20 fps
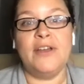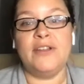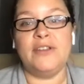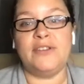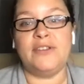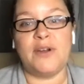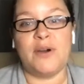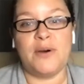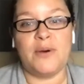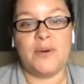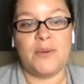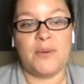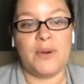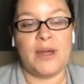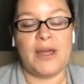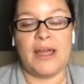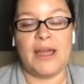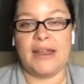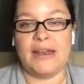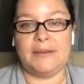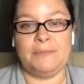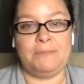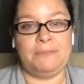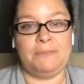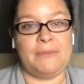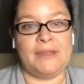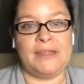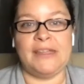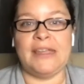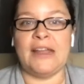So
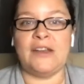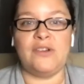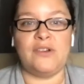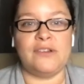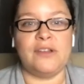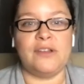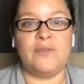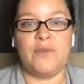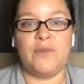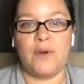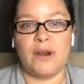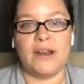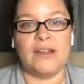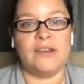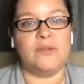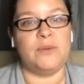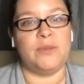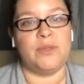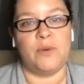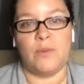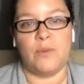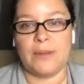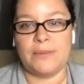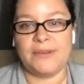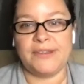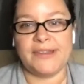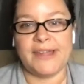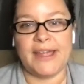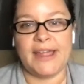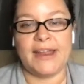get yourself organized with a
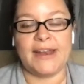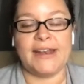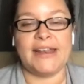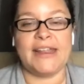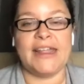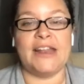website,